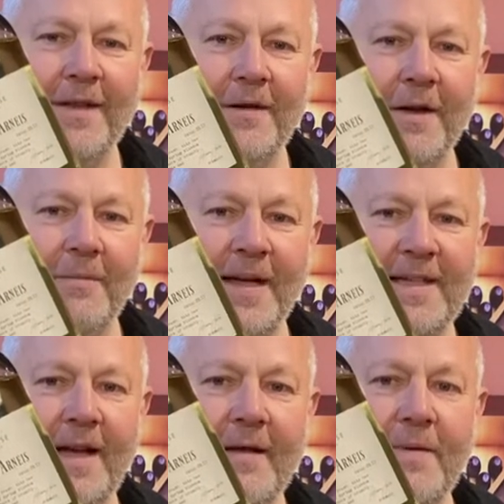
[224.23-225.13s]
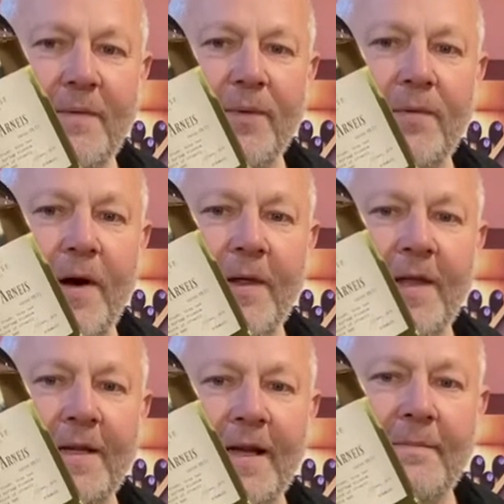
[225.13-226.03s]
there are going to be Italian people throwing
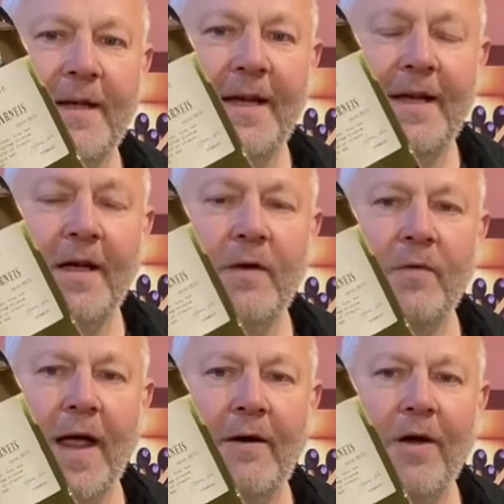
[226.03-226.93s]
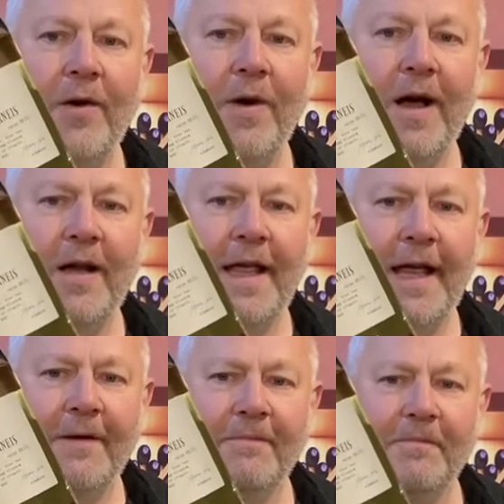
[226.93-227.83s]
things at me. Roero
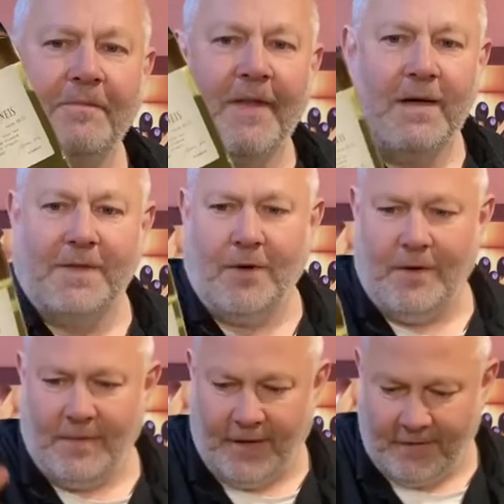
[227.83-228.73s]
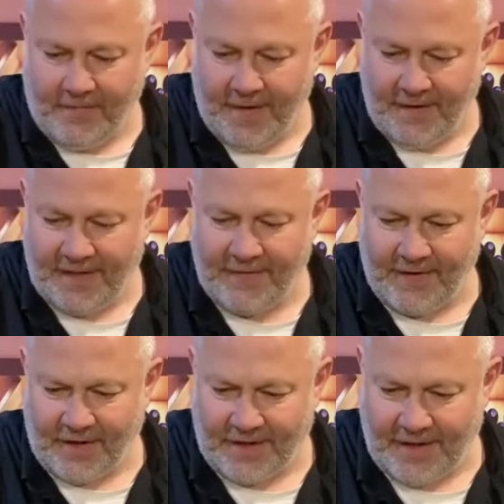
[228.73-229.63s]
Arneis, I'm going with.
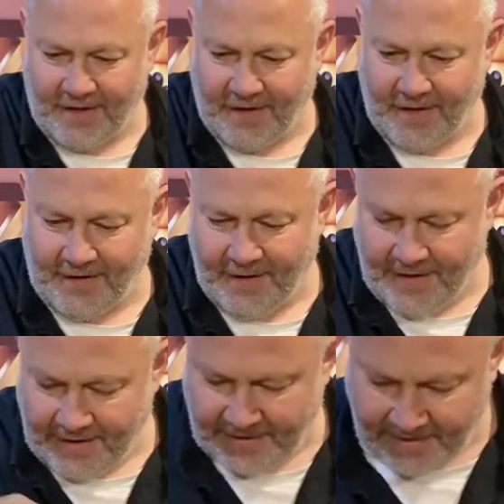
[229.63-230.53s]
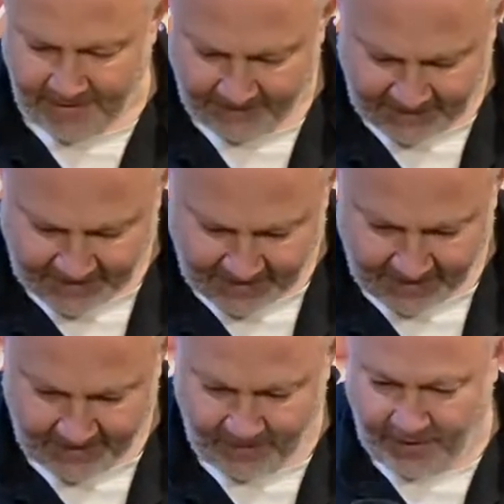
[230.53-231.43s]
£7.99, it's a lovely
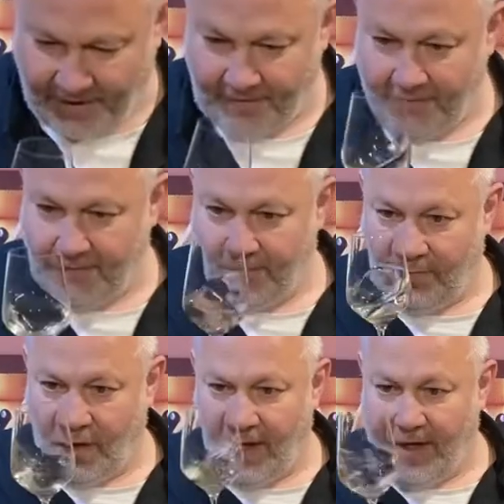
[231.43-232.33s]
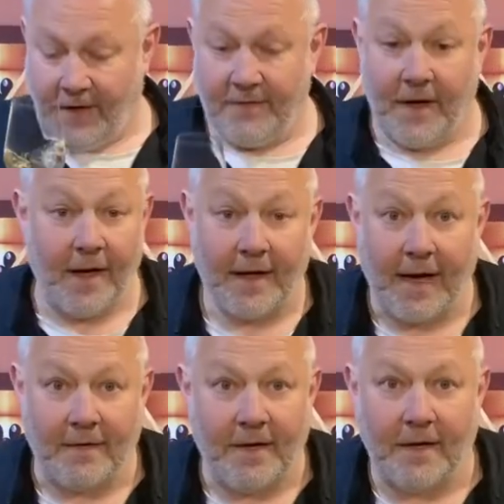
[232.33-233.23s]
looking wine. I've,
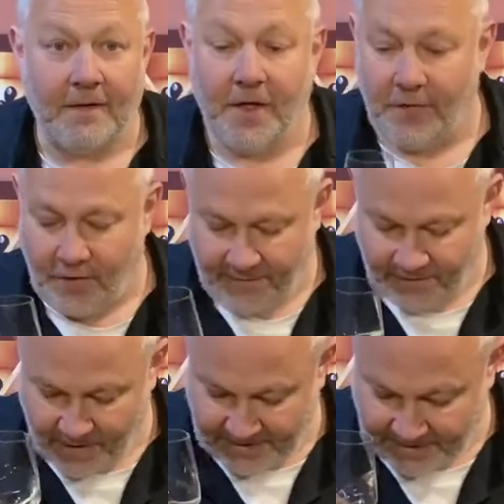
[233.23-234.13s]
again, a new grape variety